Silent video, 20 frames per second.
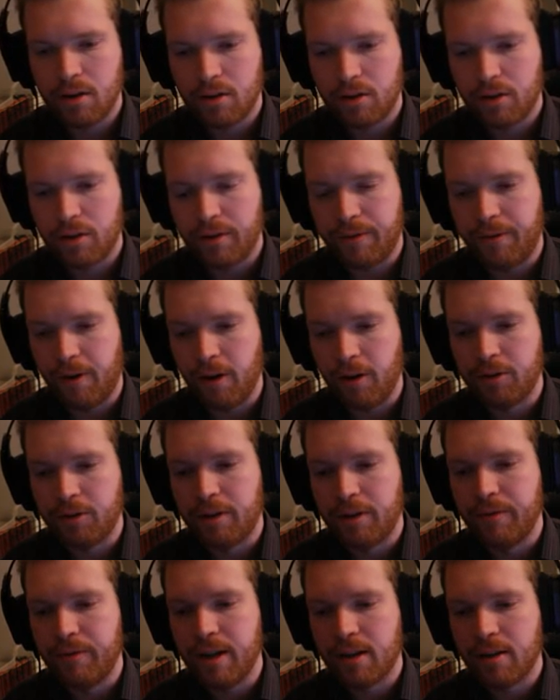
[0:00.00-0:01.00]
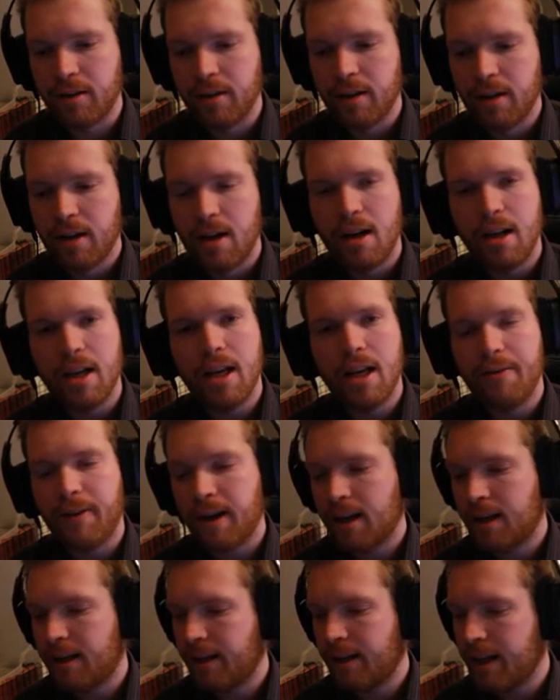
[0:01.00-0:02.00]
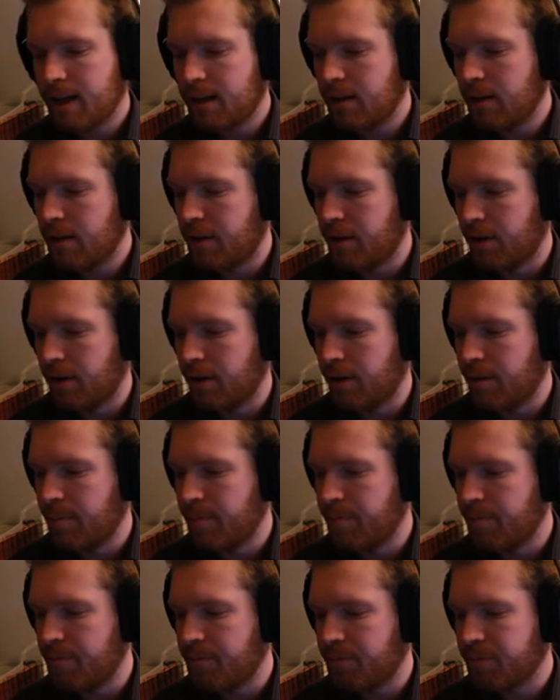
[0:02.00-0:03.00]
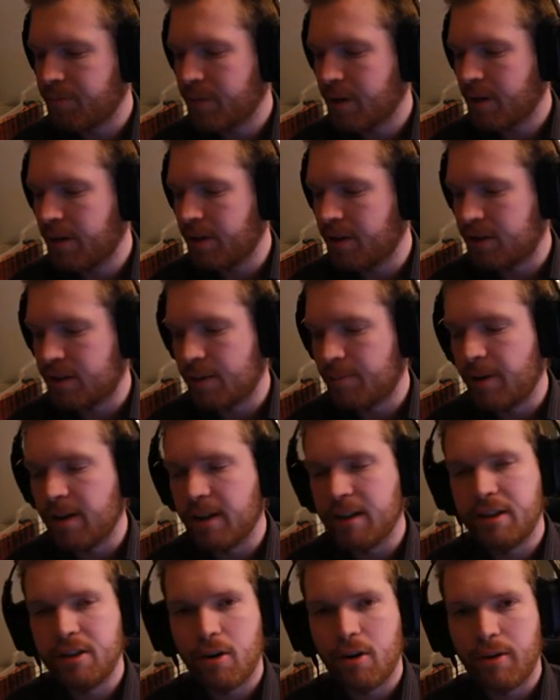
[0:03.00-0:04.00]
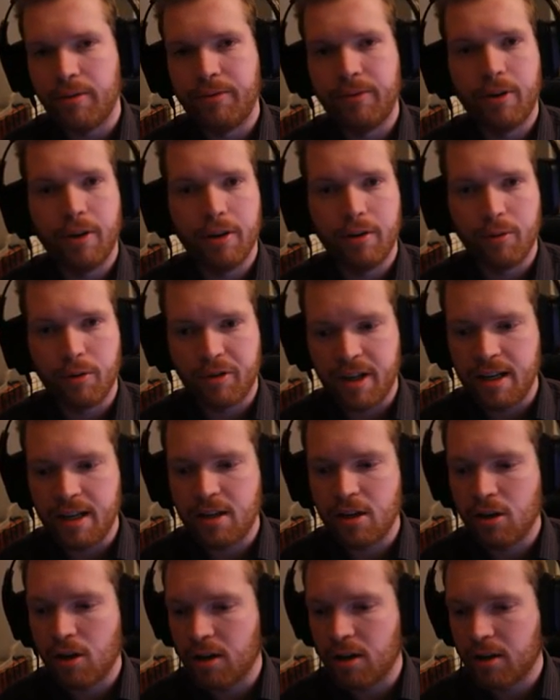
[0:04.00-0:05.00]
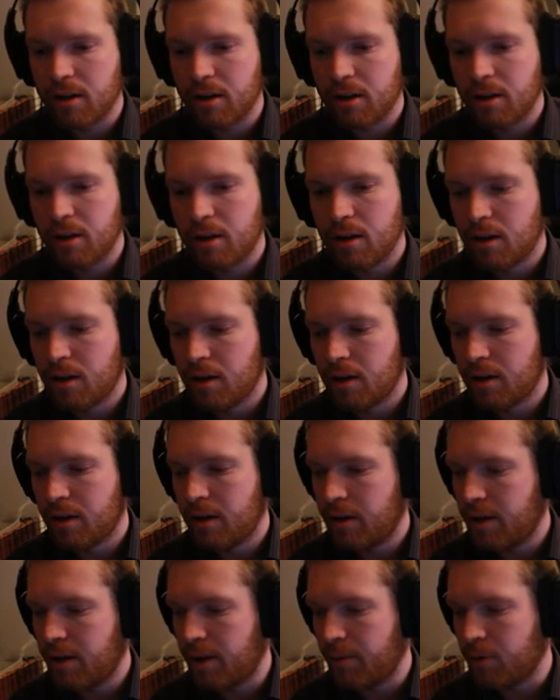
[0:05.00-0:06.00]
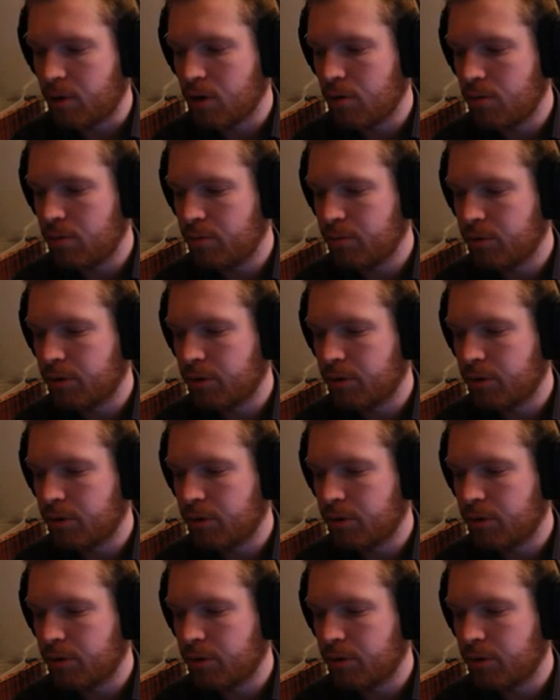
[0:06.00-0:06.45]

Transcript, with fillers: So that follows the vehicle. If I click the stability off or the rotation lock, there we go.